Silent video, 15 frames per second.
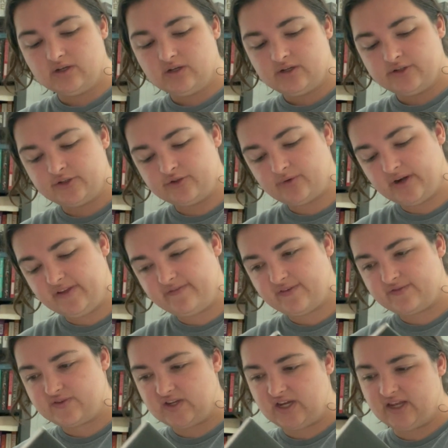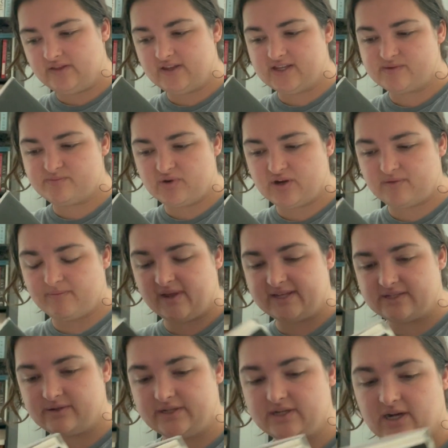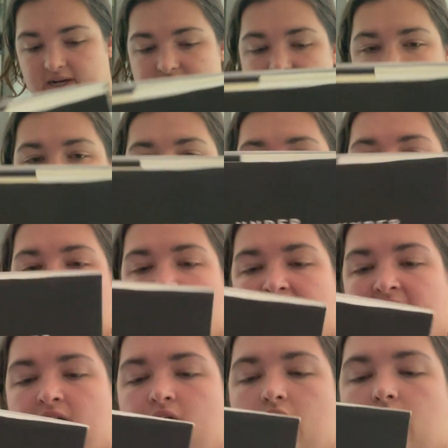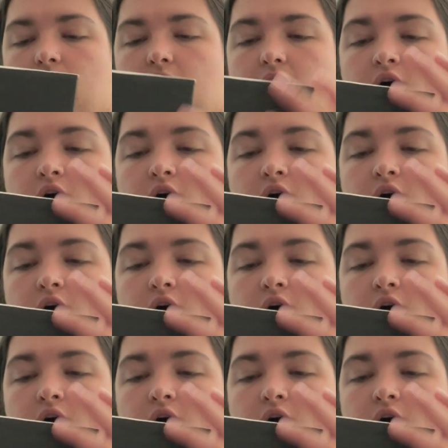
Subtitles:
So 2015, this book basically talks about how